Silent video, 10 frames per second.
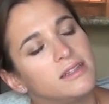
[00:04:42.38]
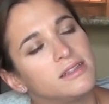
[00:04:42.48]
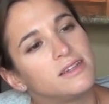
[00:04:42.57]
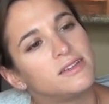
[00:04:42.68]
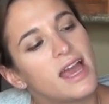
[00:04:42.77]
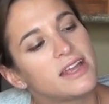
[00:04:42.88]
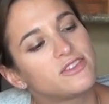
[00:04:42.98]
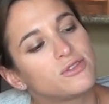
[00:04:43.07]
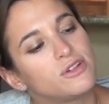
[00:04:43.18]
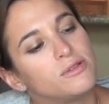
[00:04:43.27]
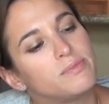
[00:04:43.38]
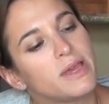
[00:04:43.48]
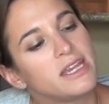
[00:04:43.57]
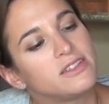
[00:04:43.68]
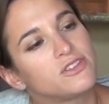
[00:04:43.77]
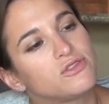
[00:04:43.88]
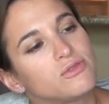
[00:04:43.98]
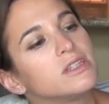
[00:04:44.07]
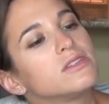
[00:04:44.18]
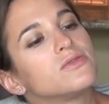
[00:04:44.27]
They're natural baked
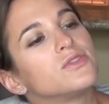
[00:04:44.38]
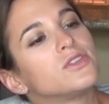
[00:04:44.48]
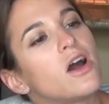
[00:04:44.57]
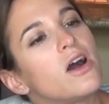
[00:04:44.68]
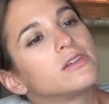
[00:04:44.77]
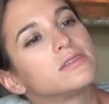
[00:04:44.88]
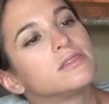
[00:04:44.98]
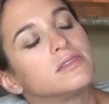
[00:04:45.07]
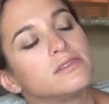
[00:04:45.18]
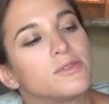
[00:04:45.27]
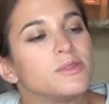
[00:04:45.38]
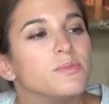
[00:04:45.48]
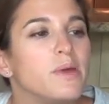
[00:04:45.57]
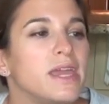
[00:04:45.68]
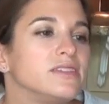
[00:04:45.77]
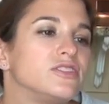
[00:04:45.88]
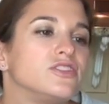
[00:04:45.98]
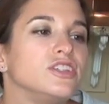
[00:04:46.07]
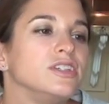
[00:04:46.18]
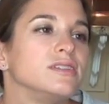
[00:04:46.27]
treats for dogs. So it's baked
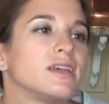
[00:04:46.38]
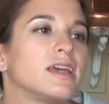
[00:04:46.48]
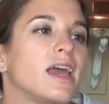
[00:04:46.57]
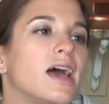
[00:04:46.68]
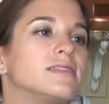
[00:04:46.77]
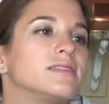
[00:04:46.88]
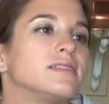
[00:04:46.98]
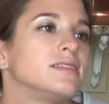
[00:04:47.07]
cheese, I guess.